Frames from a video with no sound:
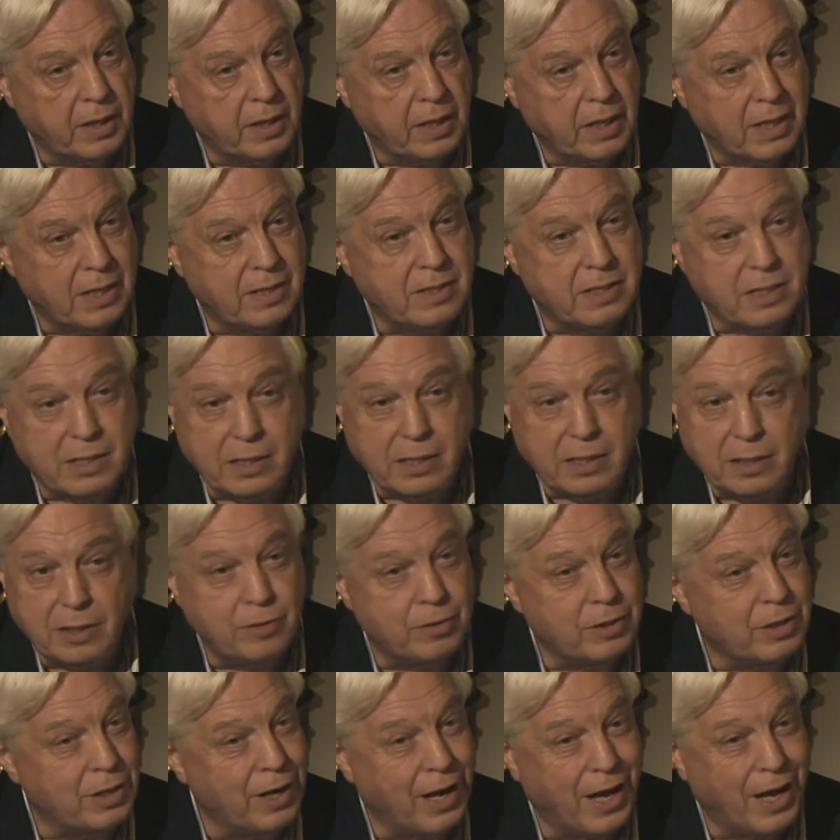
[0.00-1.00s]
It didn't
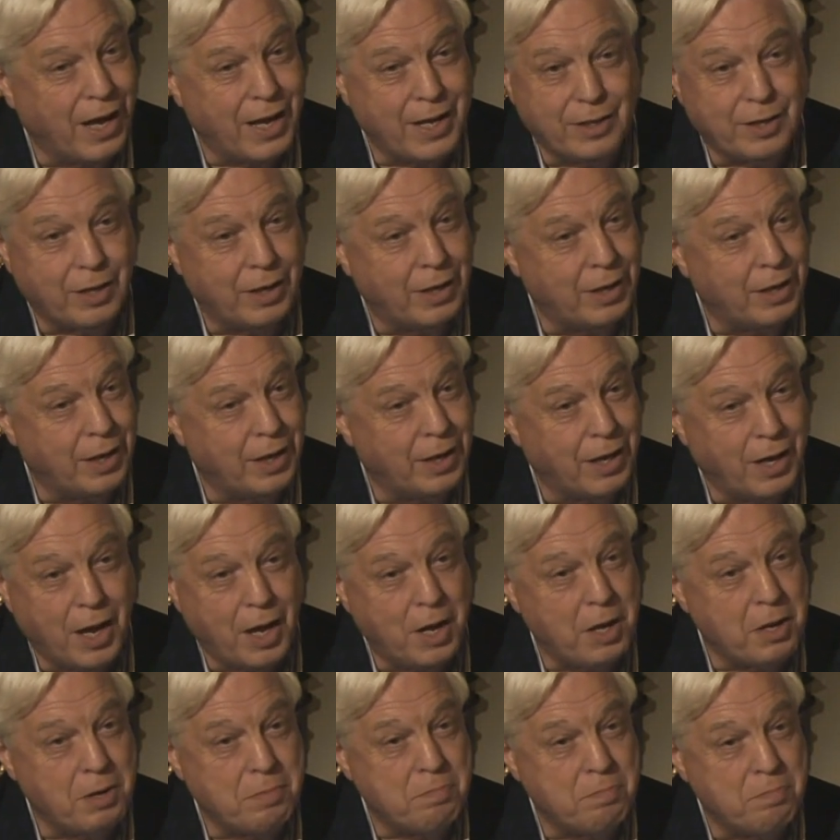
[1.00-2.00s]
look like
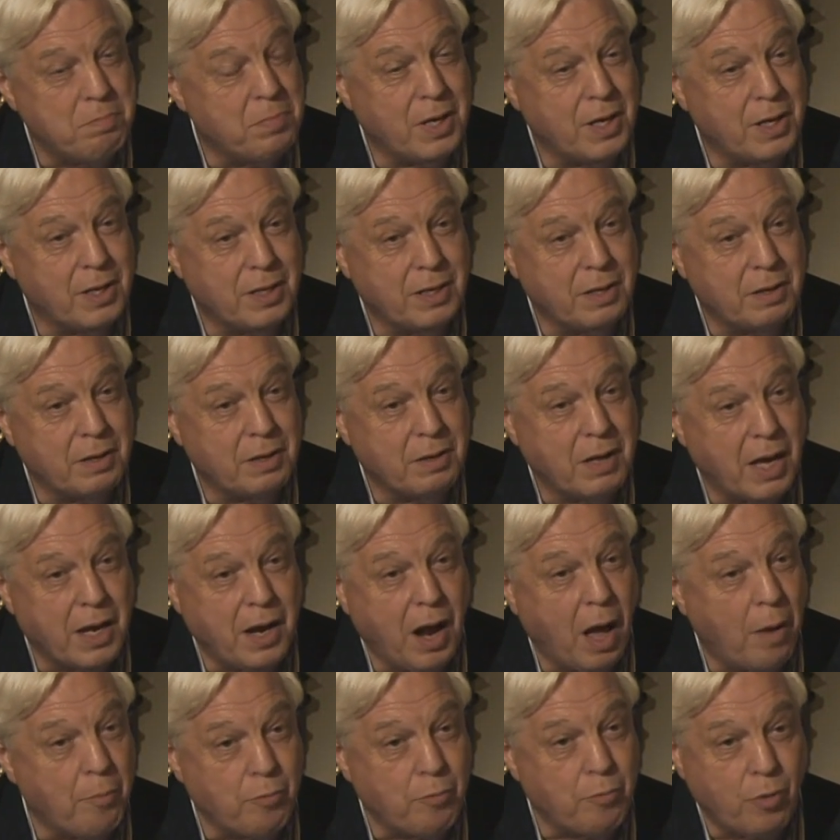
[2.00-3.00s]
an
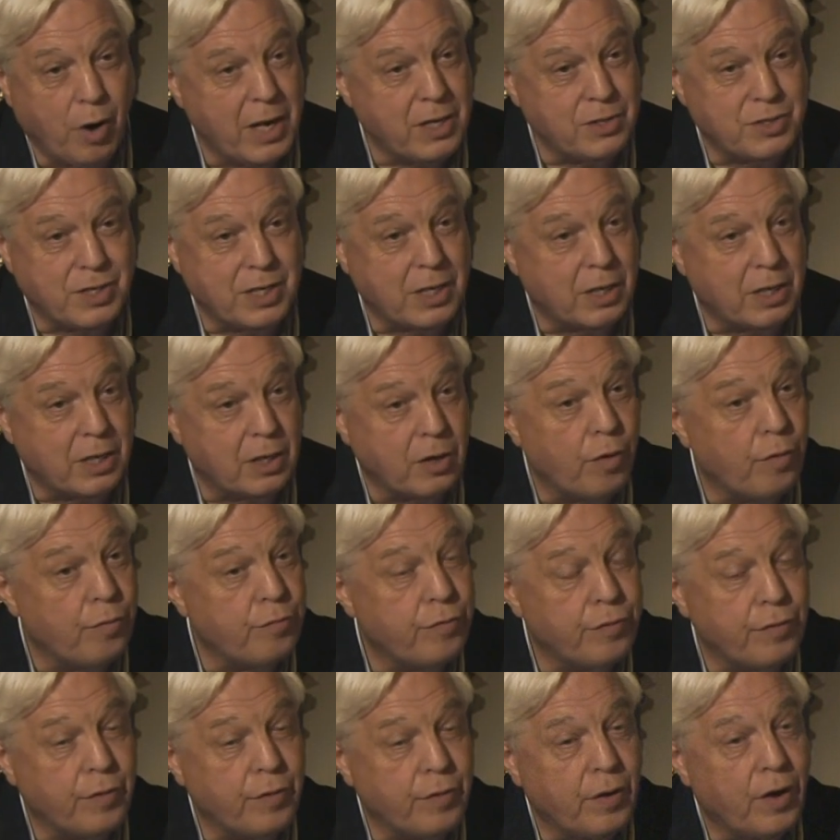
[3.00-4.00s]
uprising
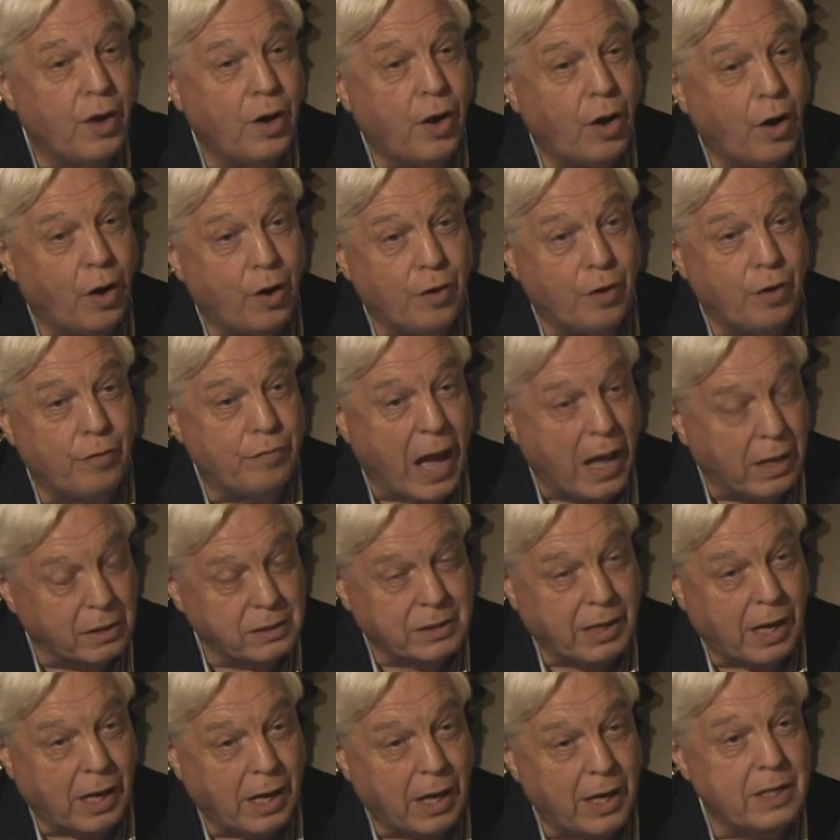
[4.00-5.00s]
of
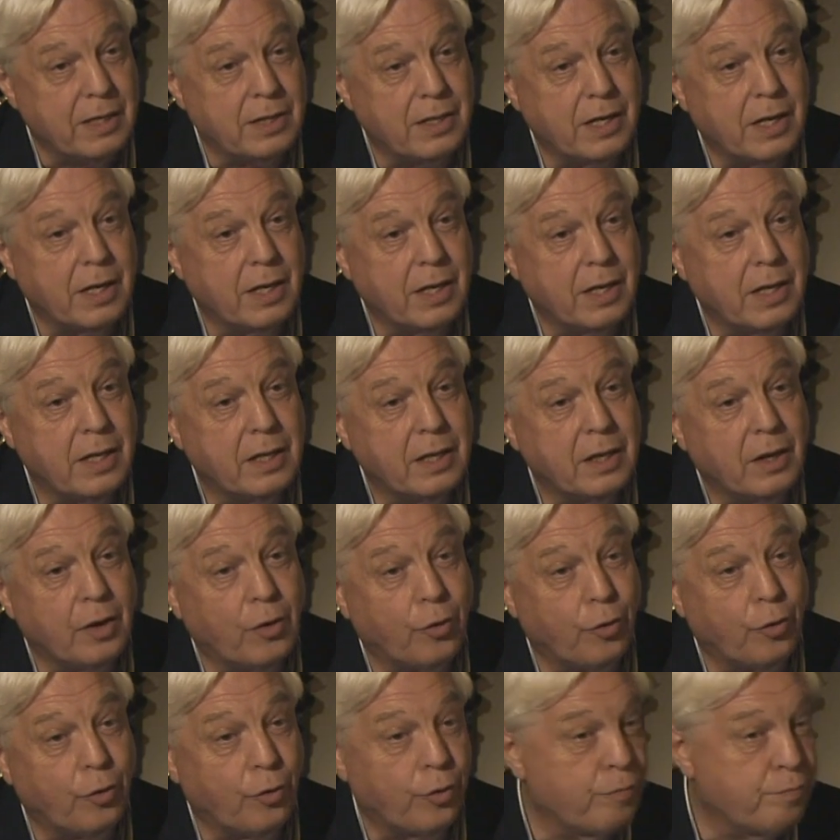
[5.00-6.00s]
Al-Qaeda
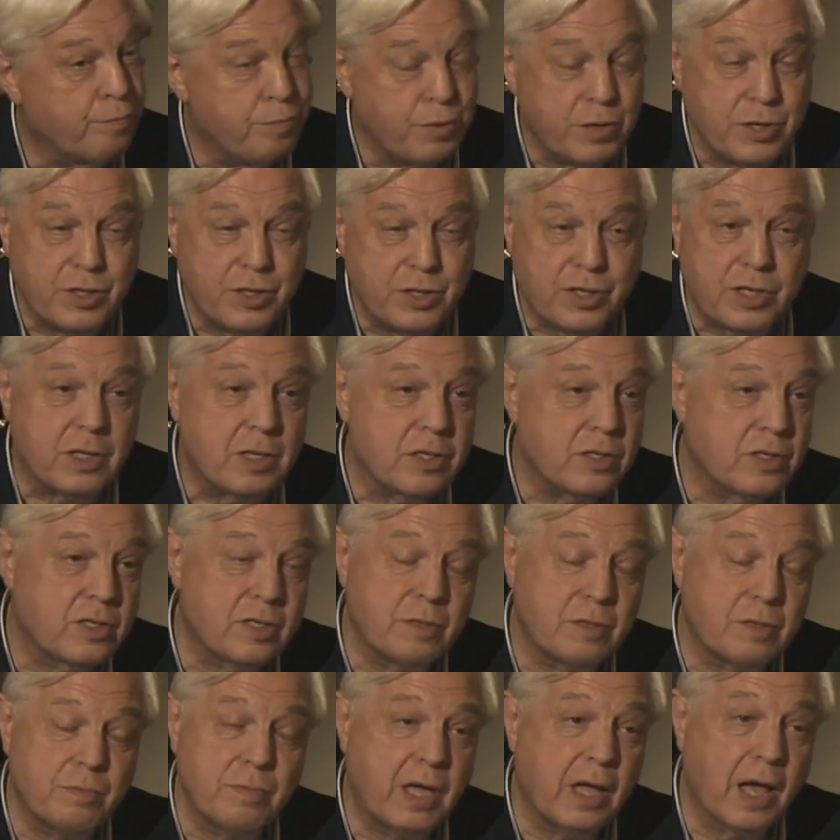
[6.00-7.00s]
or of prisoners
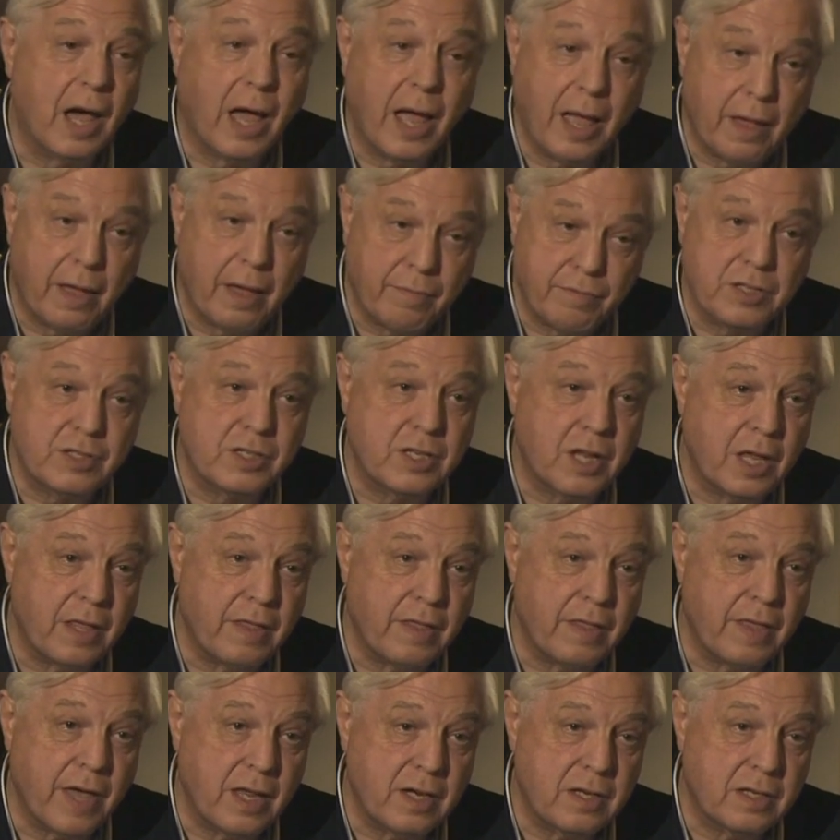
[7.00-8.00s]
to me. I have to say
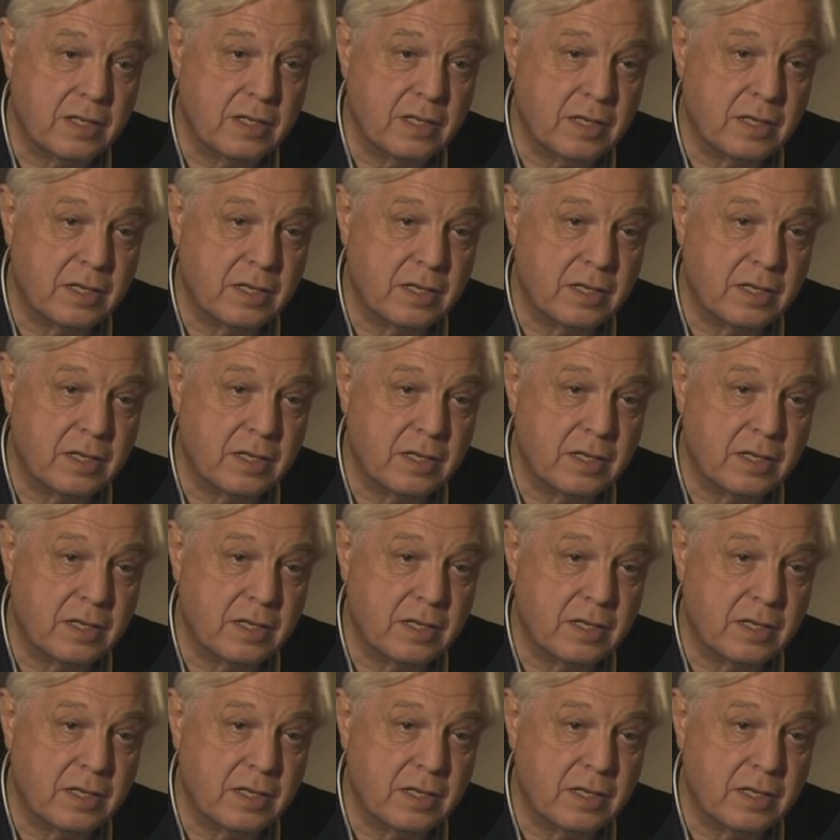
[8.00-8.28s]
that.